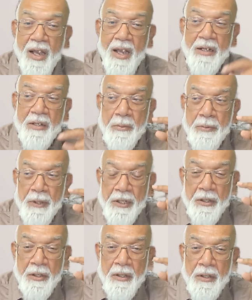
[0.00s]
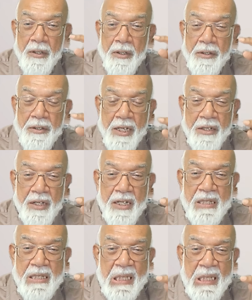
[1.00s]
I'll repeat
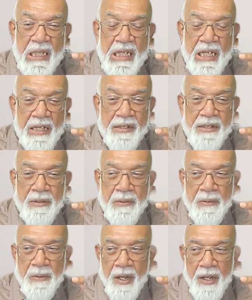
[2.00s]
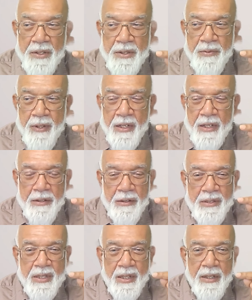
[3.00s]
tendencies first
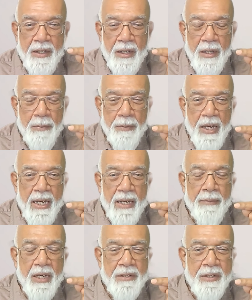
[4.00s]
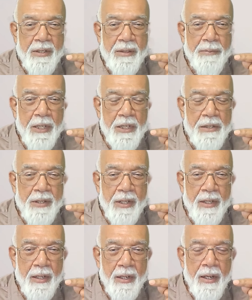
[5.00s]
factor, sankalpa, imagine peace
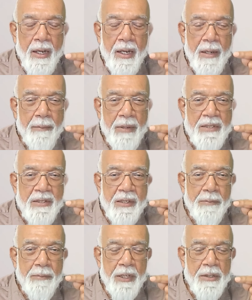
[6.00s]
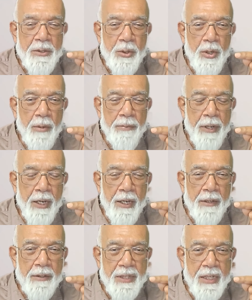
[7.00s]
and imagine peace or
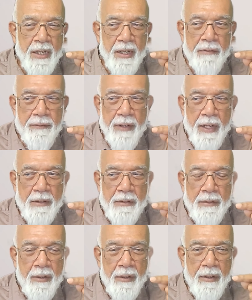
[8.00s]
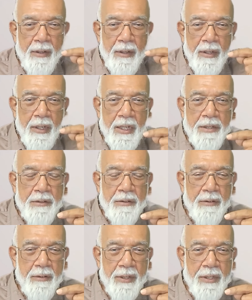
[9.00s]
pain. Second factor, it
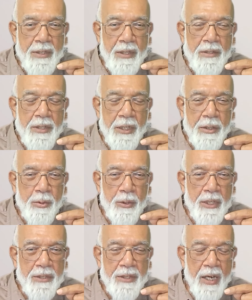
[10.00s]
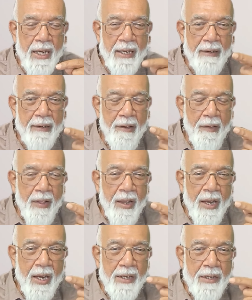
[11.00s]
results into desire
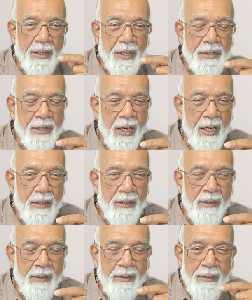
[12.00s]
and desire